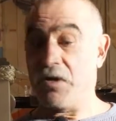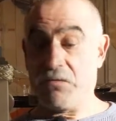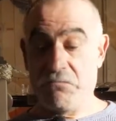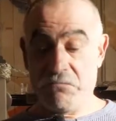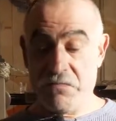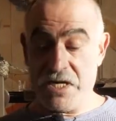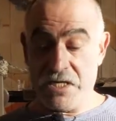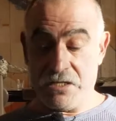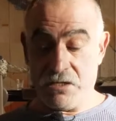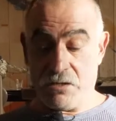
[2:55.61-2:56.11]
I
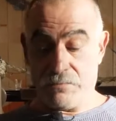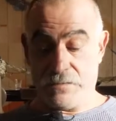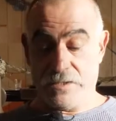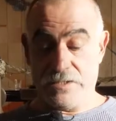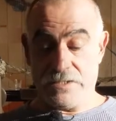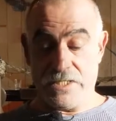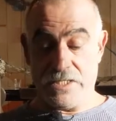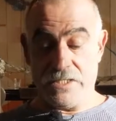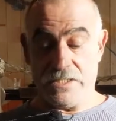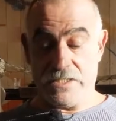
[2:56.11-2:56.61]
made up the
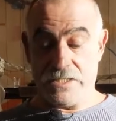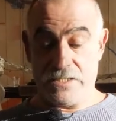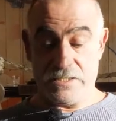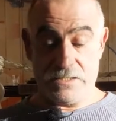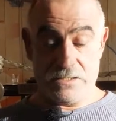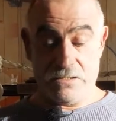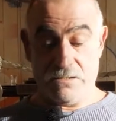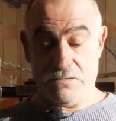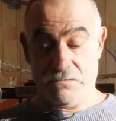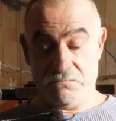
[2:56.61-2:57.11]

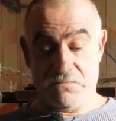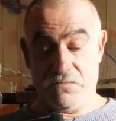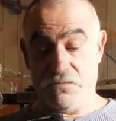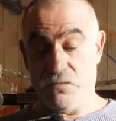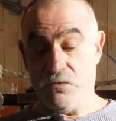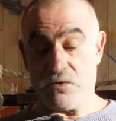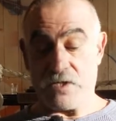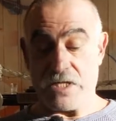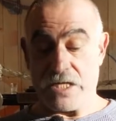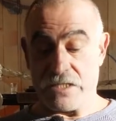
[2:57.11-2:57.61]
sentence, I
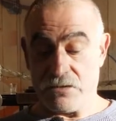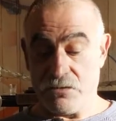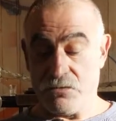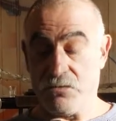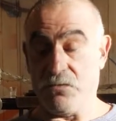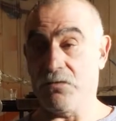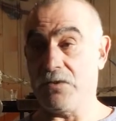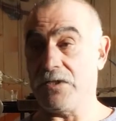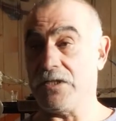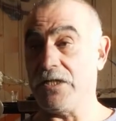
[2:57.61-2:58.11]
looked at the
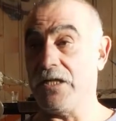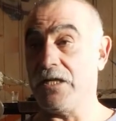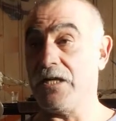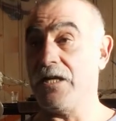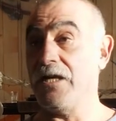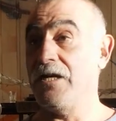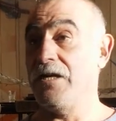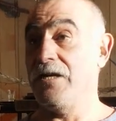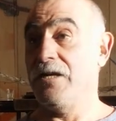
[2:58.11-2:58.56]
whole thing.